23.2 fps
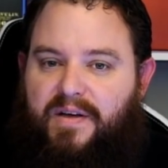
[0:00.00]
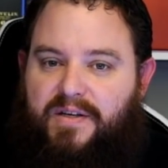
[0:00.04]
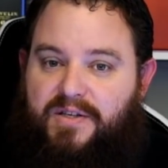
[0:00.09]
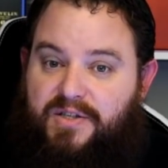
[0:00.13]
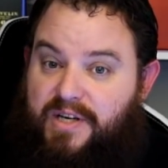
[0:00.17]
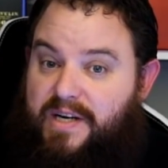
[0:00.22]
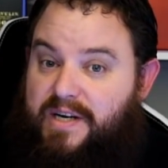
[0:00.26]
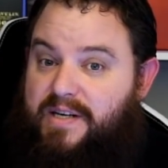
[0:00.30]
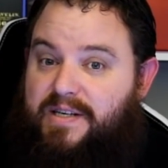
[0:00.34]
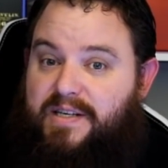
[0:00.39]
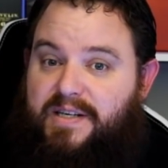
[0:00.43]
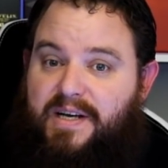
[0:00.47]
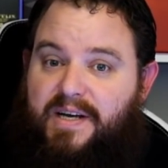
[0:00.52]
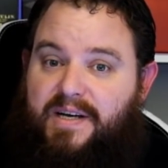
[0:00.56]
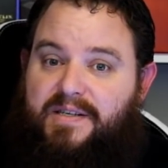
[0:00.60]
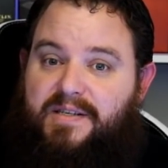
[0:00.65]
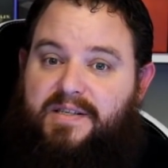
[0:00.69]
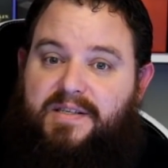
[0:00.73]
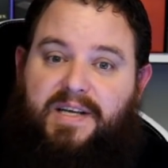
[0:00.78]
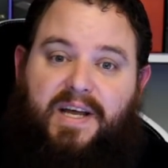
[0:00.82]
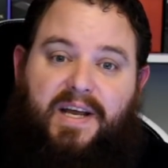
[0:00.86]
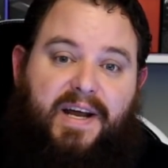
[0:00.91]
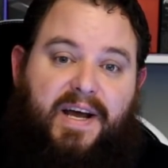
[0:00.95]

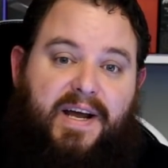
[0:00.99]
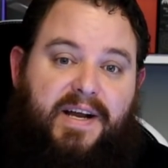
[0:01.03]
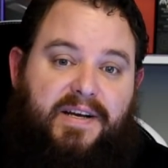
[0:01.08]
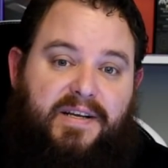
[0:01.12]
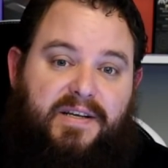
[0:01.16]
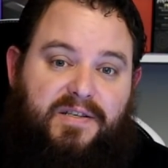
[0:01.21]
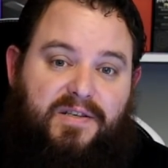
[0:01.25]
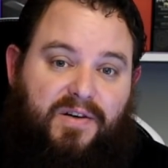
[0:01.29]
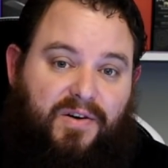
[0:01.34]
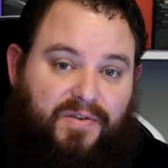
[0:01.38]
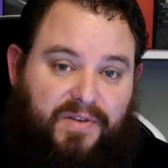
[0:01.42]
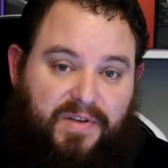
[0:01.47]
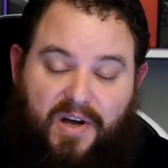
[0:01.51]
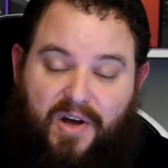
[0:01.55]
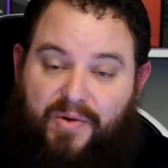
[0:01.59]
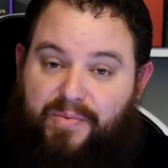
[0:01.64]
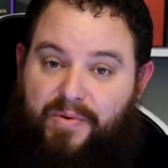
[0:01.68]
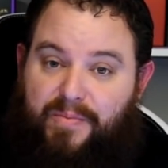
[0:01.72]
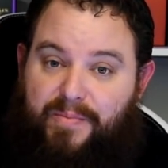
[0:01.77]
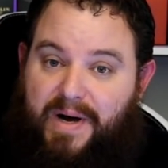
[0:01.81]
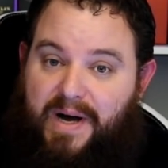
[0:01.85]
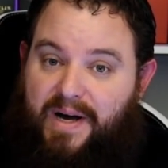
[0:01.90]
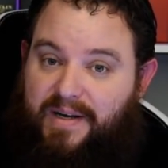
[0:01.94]
GTX 1080s on the
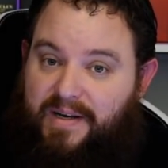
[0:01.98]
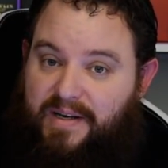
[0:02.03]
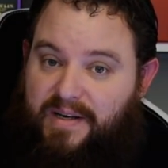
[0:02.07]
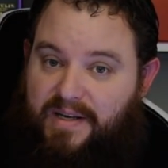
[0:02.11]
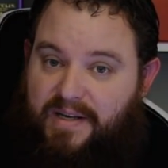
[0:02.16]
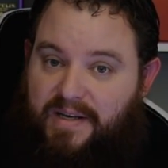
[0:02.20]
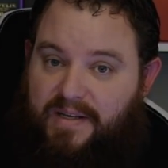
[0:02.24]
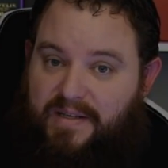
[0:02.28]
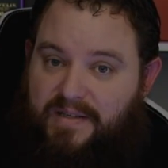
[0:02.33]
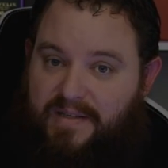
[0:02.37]
open market here